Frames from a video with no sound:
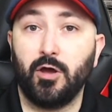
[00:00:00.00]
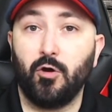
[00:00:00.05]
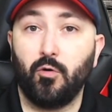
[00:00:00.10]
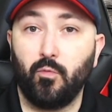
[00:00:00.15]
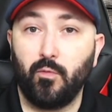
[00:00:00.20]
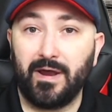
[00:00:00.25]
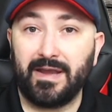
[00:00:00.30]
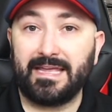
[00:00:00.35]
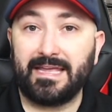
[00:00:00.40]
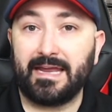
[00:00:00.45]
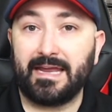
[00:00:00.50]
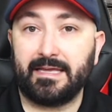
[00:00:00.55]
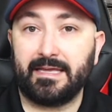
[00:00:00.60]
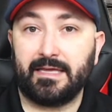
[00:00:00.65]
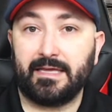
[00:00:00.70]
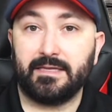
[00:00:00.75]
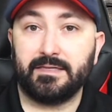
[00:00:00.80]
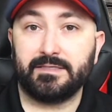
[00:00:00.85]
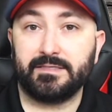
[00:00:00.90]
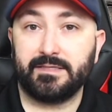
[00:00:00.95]
when getting
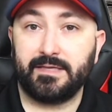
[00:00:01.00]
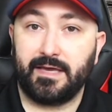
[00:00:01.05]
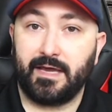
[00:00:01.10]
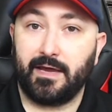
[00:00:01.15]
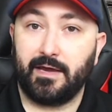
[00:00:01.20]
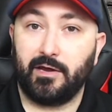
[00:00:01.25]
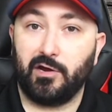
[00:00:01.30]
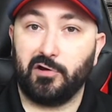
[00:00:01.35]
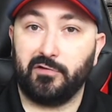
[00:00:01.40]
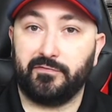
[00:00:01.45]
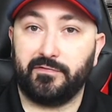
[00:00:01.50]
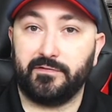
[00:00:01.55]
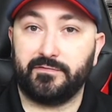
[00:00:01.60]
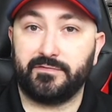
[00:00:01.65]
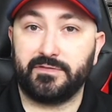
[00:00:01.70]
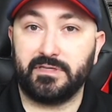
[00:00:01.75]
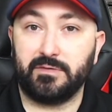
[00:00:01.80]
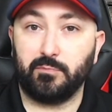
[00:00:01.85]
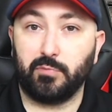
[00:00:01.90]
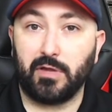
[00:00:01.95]
into the
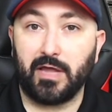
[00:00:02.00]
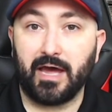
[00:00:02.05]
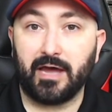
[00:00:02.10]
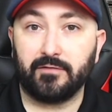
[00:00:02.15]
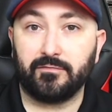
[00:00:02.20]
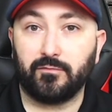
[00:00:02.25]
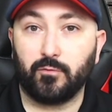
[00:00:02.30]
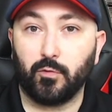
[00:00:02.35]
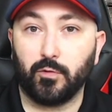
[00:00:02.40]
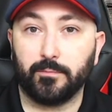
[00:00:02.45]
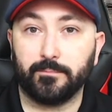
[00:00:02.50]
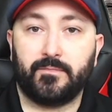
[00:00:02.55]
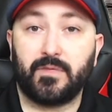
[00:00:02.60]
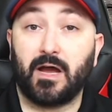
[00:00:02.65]
AR-15 platform.